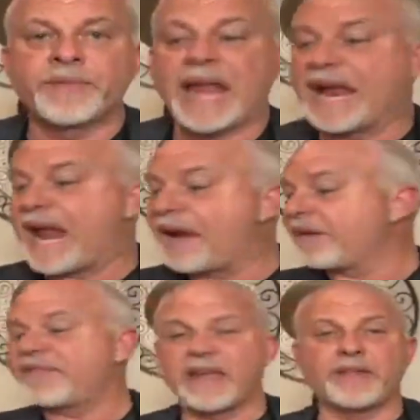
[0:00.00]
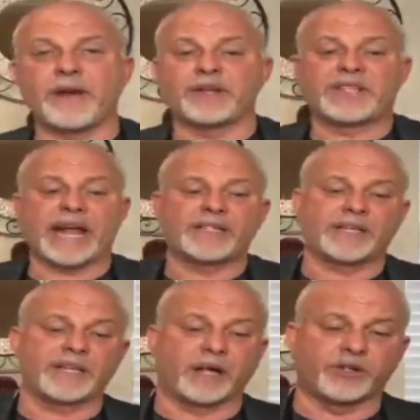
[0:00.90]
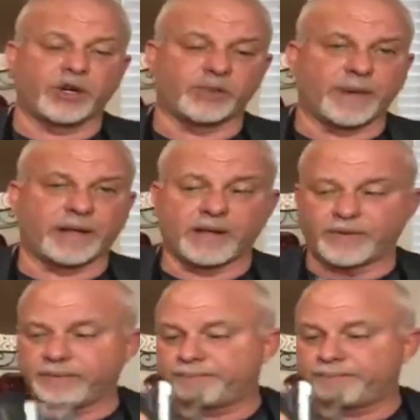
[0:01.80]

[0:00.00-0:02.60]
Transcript: and everything in there is tasty as hell. Cheers, baby. I love you.